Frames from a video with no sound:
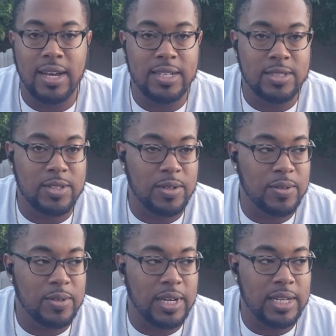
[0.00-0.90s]
And
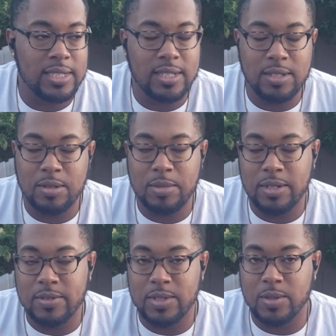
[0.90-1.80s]
so it is a little
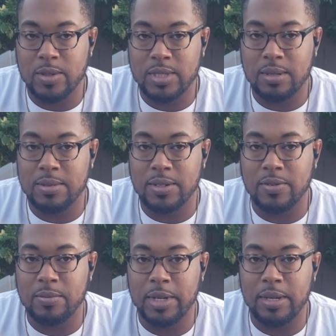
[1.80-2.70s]
bit of a sore subject
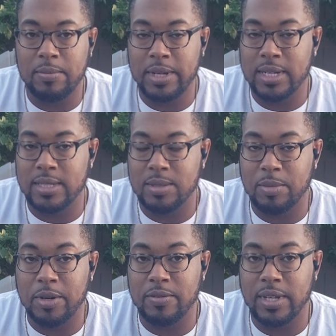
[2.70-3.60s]
for me because his
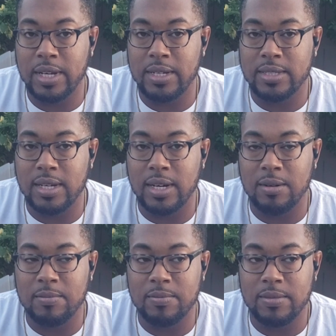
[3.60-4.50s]
birthday is
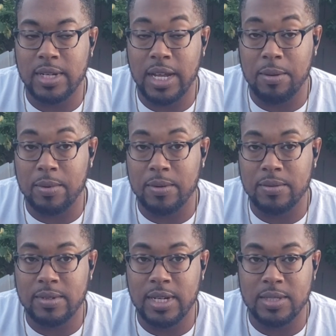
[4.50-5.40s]
in April
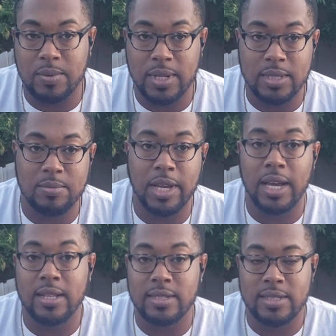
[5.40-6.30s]
as well as
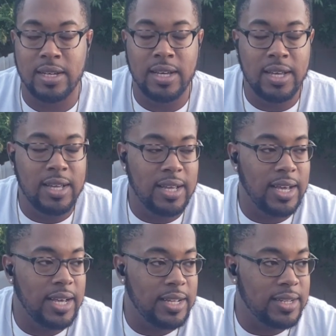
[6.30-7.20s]
Michaela's.
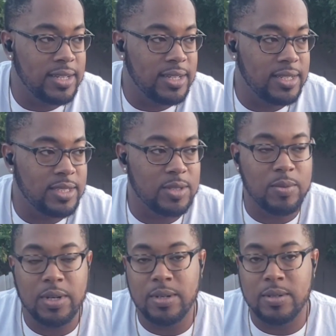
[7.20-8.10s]
And it's
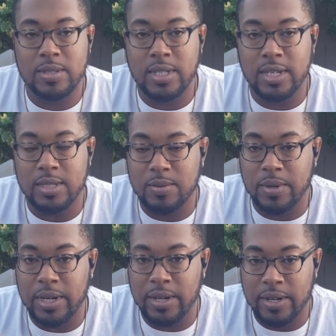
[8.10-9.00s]
just one of those things
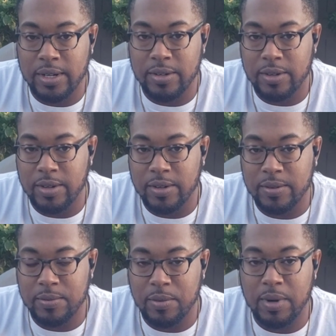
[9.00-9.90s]
where,
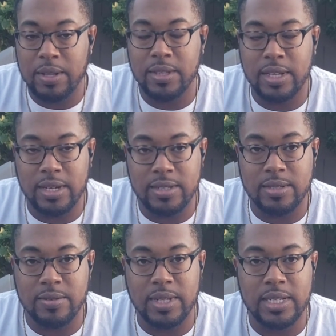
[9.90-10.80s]
throughout the
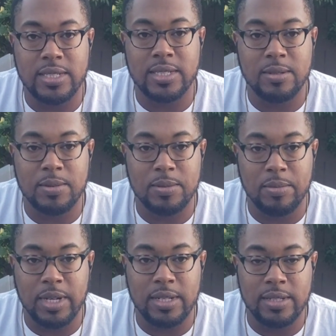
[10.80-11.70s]
years, the relationship has
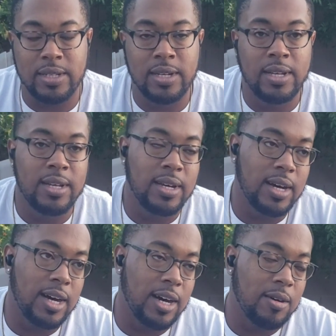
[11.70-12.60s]
been
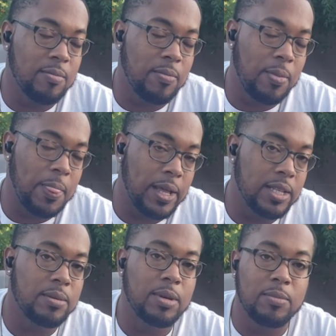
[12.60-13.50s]
a
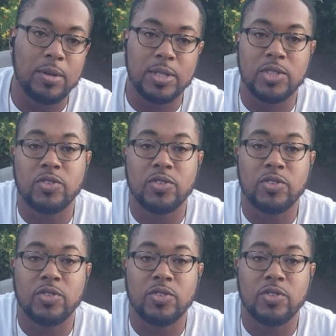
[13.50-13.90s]
little bit more